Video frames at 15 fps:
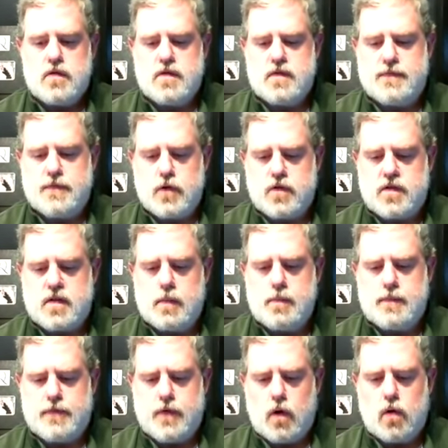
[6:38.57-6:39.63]
For
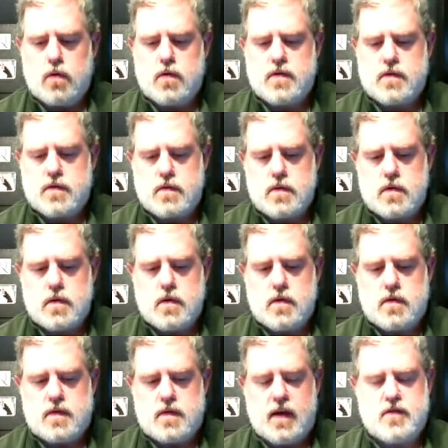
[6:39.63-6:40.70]
some folks,
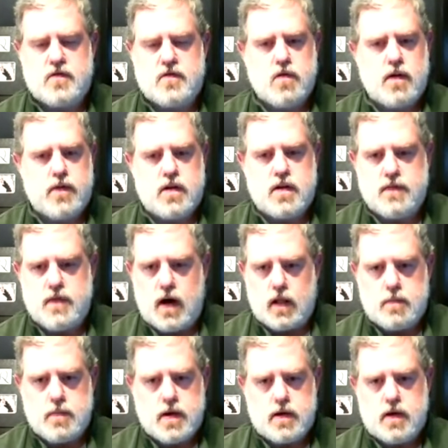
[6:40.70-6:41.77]
test-driven
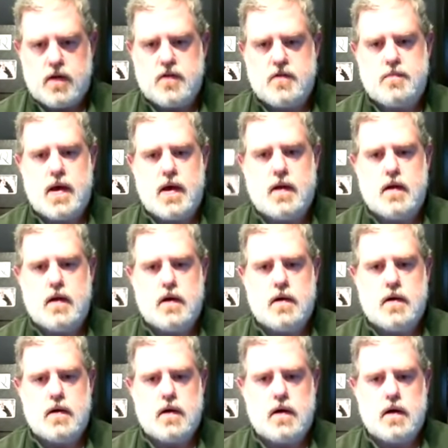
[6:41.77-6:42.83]
development has been
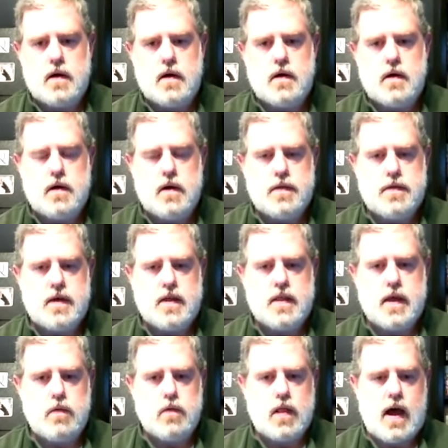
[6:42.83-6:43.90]
a thing
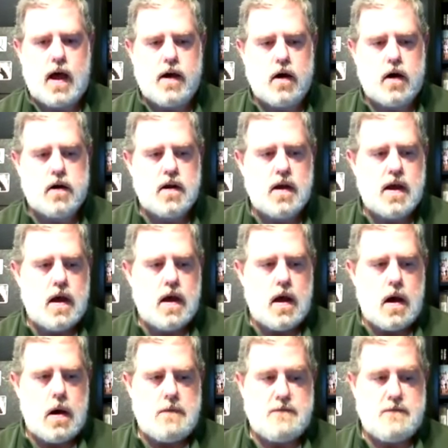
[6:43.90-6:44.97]
they rely on.
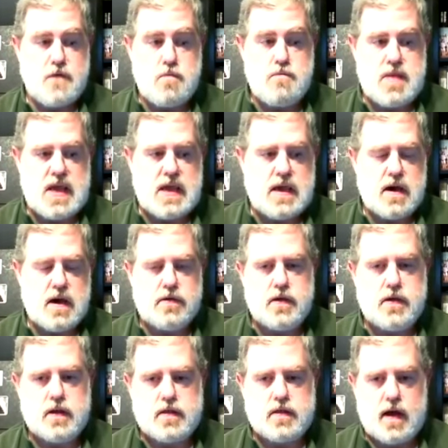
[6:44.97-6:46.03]
For me, I
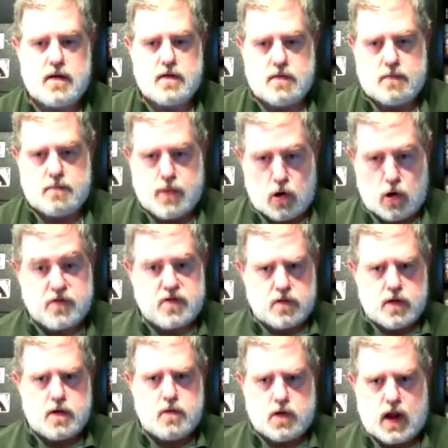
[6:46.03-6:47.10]
think that
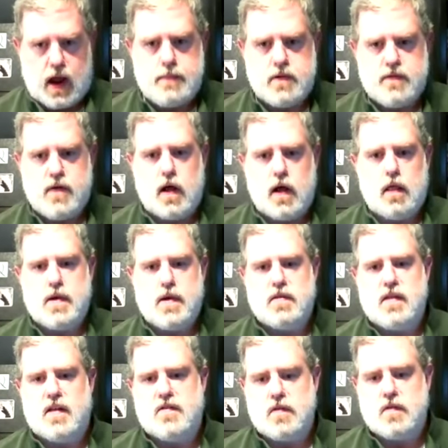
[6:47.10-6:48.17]
personally, when I'm
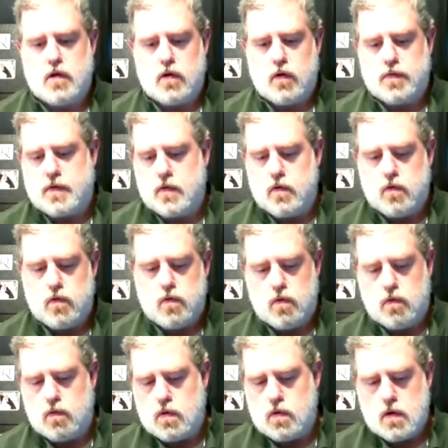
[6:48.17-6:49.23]
developing, that's a little
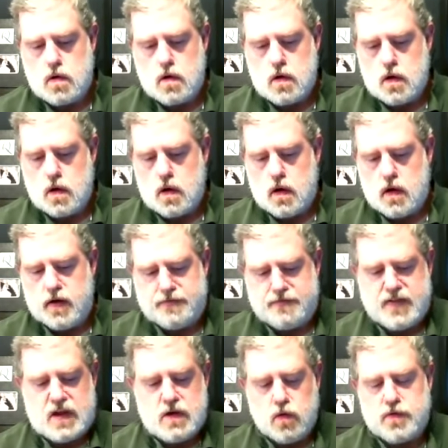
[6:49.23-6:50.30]
too, it
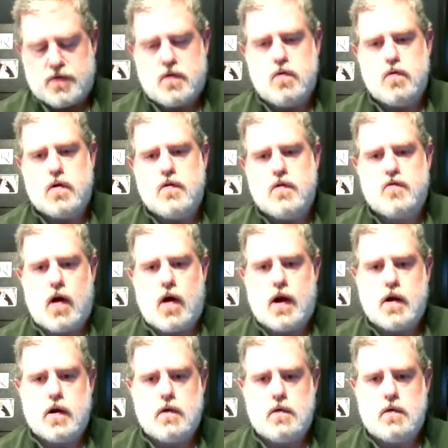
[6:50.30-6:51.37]
feels too
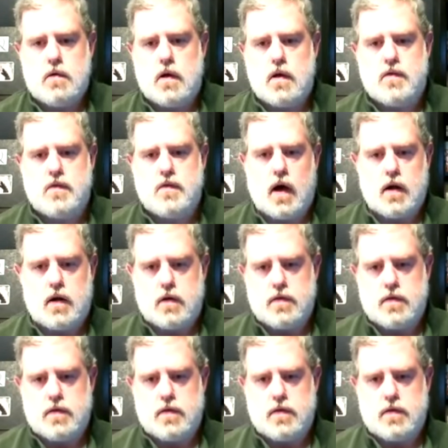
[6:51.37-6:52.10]
constraining. It's not a